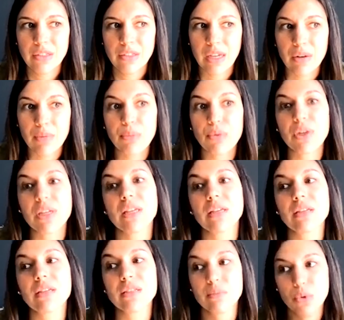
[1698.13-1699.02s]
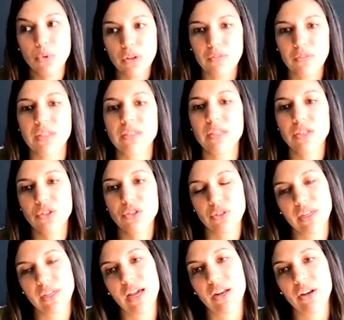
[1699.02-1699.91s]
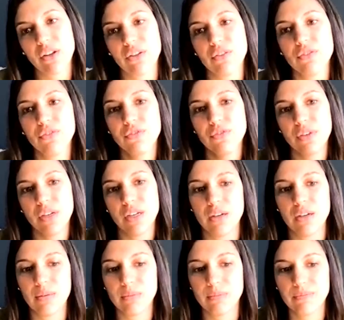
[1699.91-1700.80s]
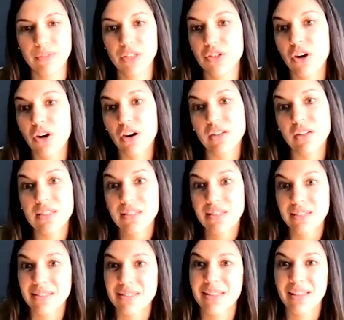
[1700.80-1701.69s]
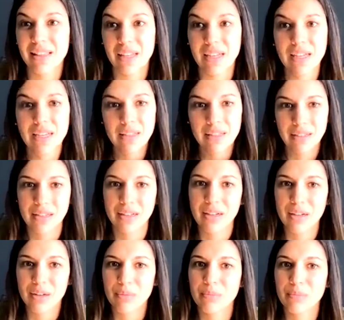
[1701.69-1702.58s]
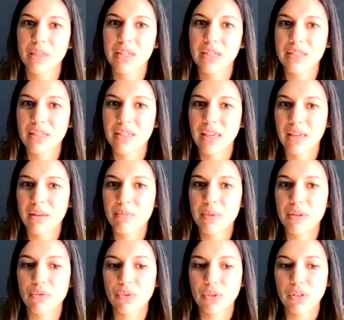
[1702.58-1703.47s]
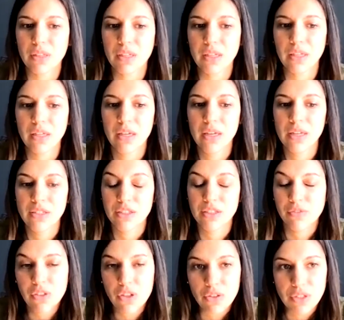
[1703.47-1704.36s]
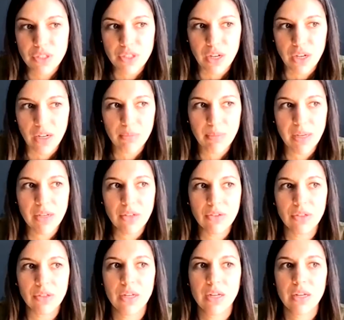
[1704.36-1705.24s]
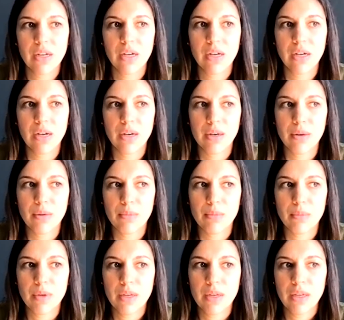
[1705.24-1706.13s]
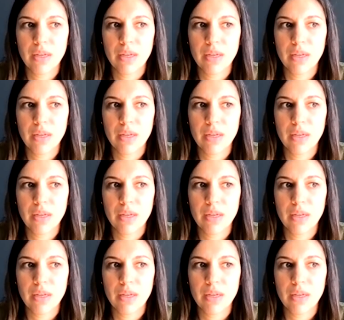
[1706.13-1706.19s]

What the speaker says: kind of bringing some more of this history out of the darkness and into the light, because it can be really difficult to talk about. But